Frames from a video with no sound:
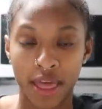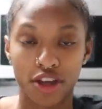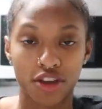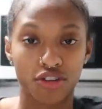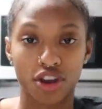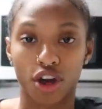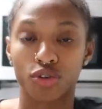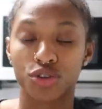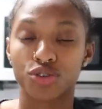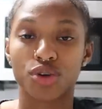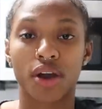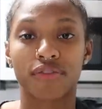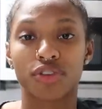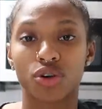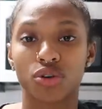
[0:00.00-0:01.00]
You know, you
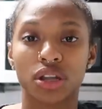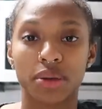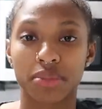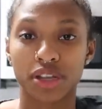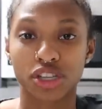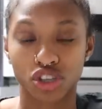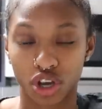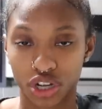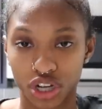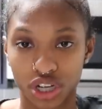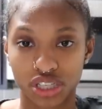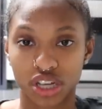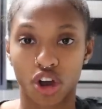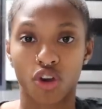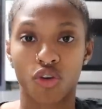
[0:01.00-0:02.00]
have no limits on
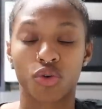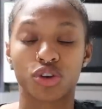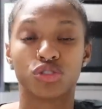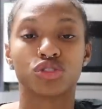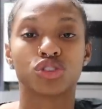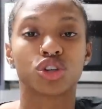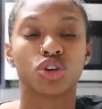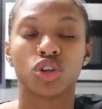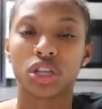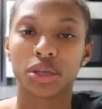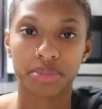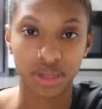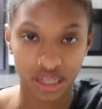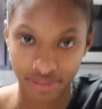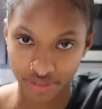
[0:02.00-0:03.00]
yourself when you truly
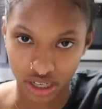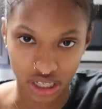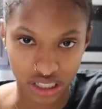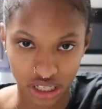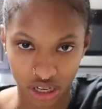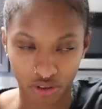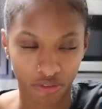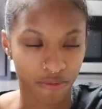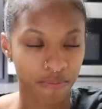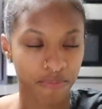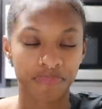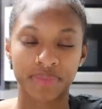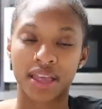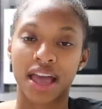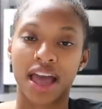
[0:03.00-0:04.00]
believe in yourself.
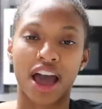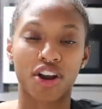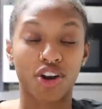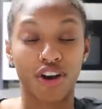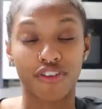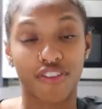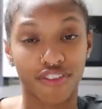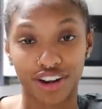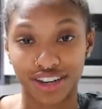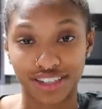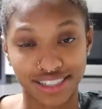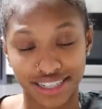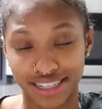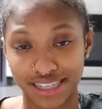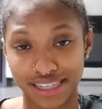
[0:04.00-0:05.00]
I don't know if I've already
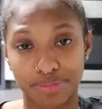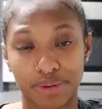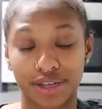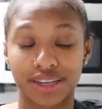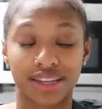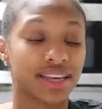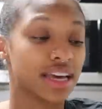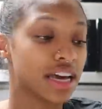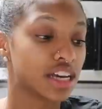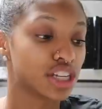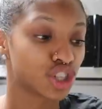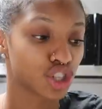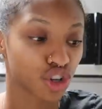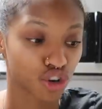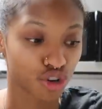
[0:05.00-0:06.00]
said this, but
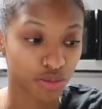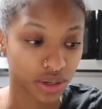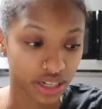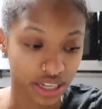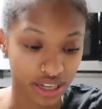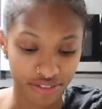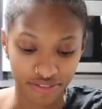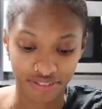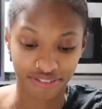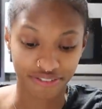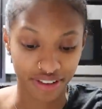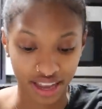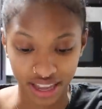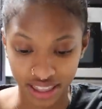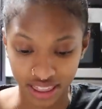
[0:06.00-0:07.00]
true belief,
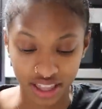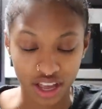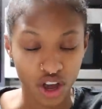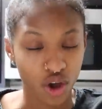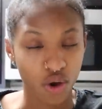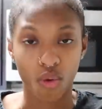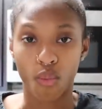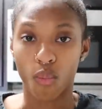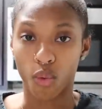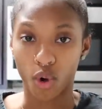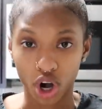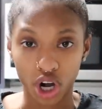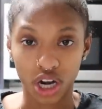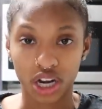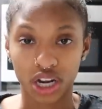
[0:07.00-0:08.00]
faith,
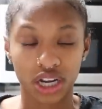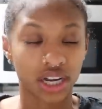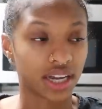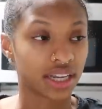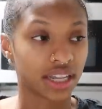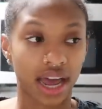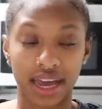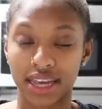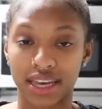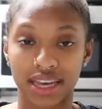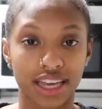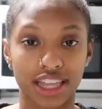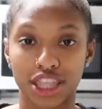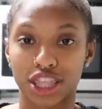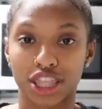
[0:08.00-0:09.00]
work, like,
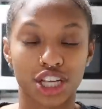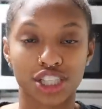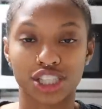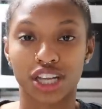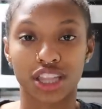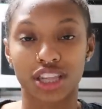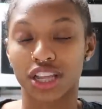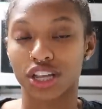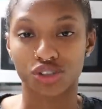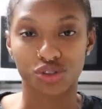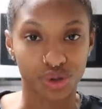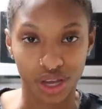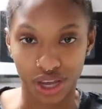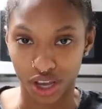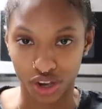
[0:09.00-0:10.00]
there's nothing that you
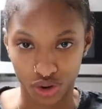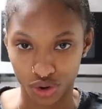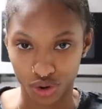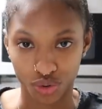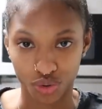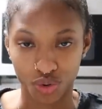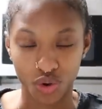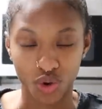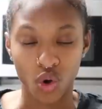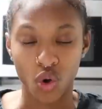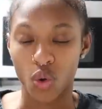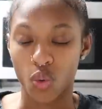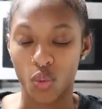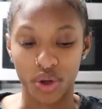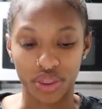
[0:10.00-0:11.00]
can do
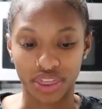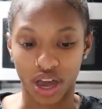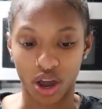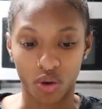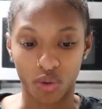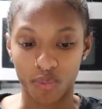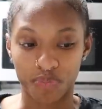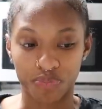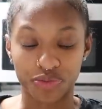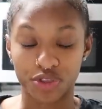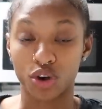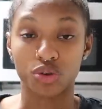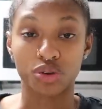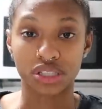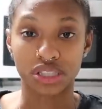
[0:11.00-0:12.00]
without
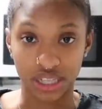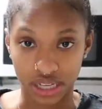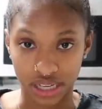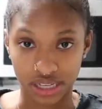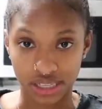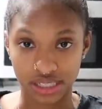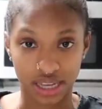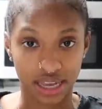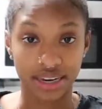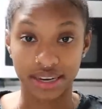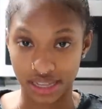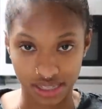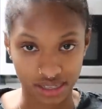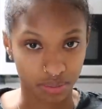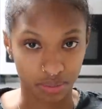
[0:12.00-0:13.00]
those things and
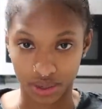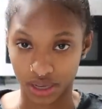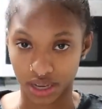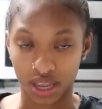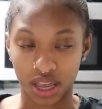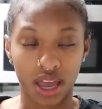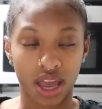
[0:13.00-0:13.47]
discipline.